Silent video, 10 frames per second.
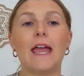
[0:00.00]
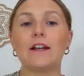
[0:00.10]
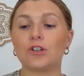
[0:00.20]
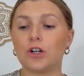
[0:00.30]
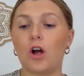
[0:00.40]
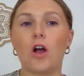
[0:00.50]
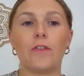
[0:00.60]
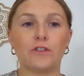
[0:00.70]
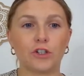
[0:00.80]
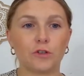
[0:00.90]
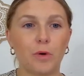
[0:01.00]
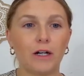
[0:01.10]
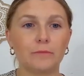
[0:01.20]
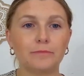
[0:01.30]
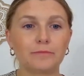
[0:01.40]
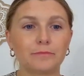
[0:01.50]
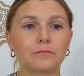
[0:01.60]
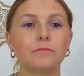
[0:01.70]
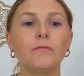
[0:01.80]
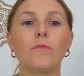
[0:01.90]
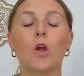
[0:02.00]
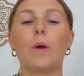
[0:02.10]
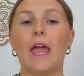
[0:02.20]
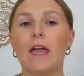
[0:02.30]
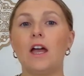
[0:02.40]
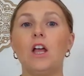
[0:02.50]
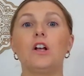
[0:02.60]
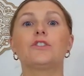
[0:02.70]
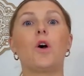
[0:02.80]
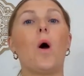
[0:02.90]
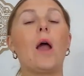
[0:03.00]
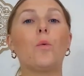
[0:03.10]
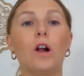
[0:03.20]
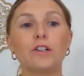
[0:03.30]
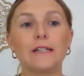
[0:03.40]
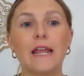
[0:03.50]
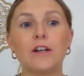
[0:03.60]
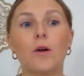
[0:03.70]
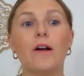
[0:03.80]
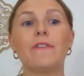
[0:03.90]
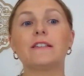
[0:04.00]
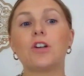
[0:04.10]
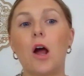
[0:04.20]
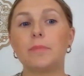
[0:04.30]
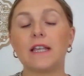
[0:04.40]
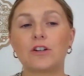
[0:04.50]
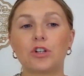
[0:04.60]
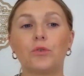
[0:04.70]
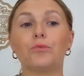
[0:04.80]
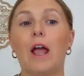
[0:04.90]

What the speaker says: enter on the search bar. Okay, so I want you to take note of this top section.